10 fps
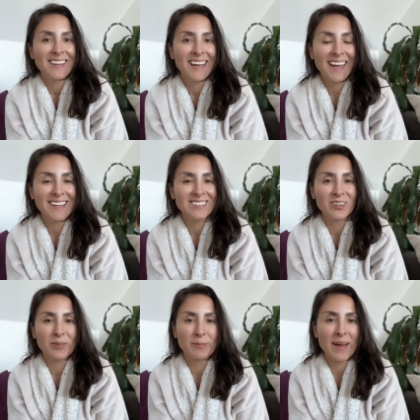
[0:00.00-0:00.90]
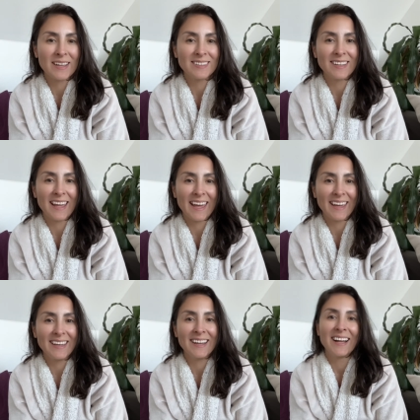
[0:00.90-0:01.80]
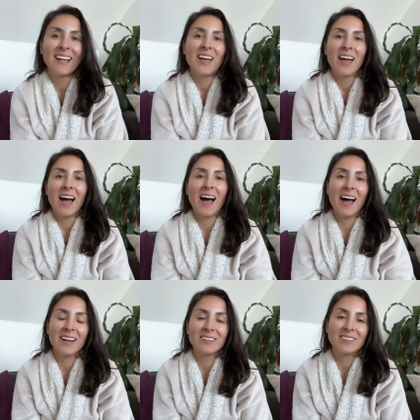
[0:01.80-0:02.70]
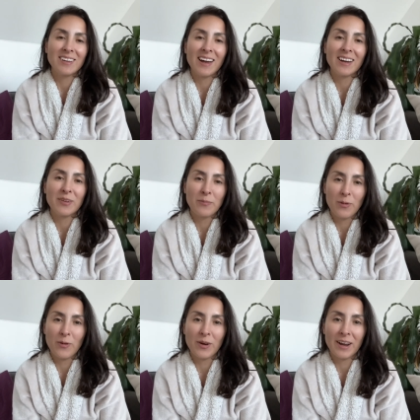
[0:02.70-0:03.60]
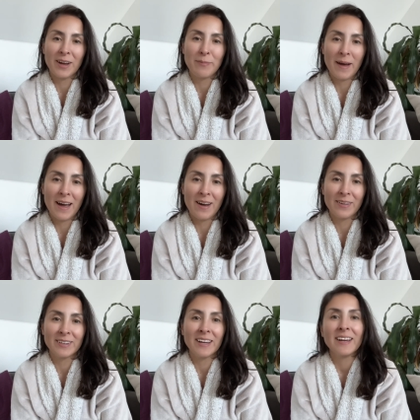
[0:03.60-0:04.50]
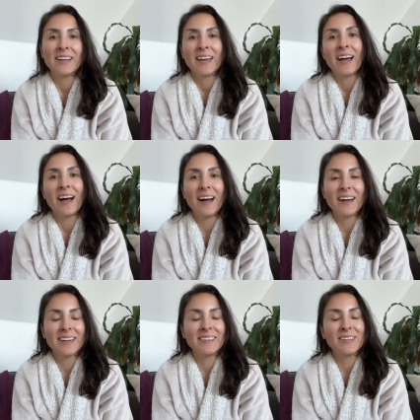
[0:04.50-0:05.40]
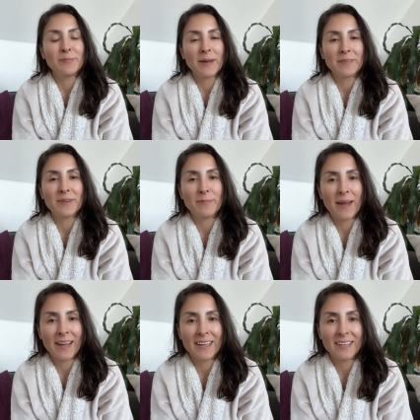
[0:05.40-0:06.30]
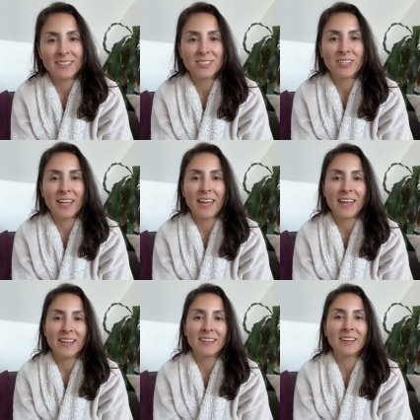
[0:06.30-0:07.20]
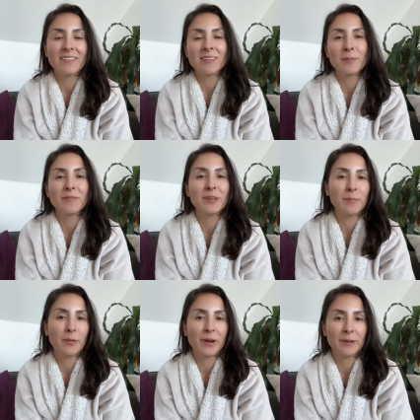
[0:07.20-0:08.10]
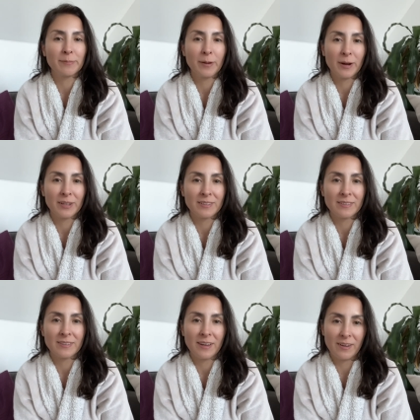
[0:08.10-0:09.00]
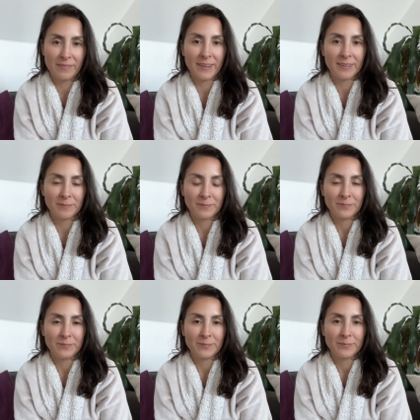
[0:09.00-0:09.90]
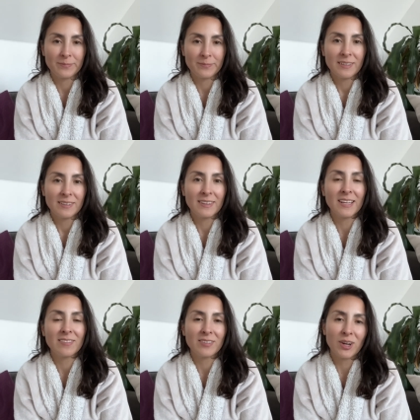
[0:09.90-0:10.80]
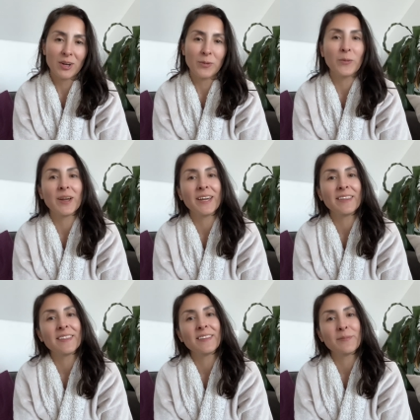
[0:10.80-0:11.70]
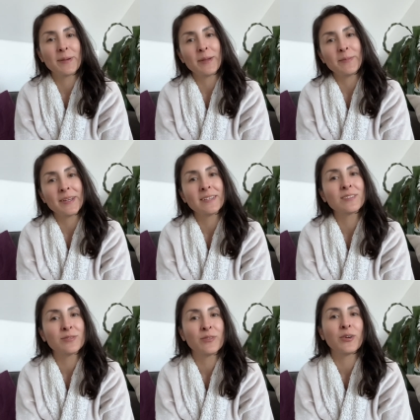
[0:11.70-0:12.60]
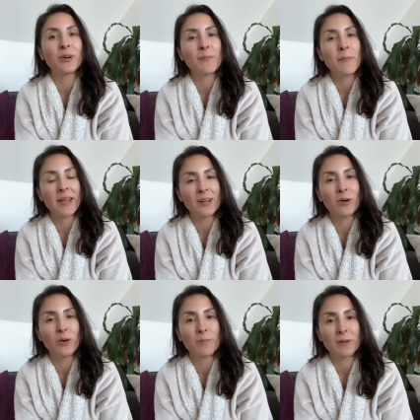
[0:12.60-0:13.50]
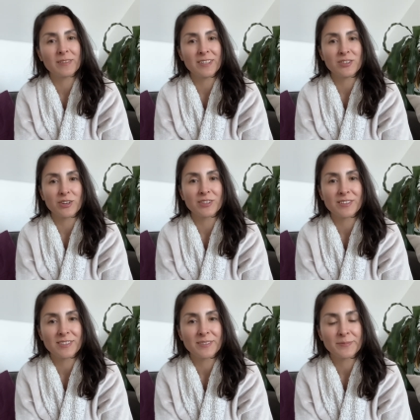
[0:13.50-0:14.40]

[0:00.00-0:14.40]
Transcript: Hey, so we're back today uh, to talk more about uh, the benefit package and some of the important parts of it. Let's start with the payments for medical procedures.